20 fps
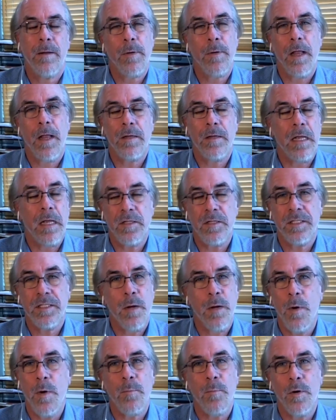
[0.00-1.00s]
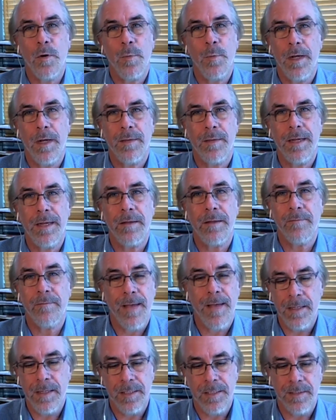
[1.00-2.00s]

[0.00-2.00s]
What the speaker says: I'll just say one more quick thing, in fact, sure.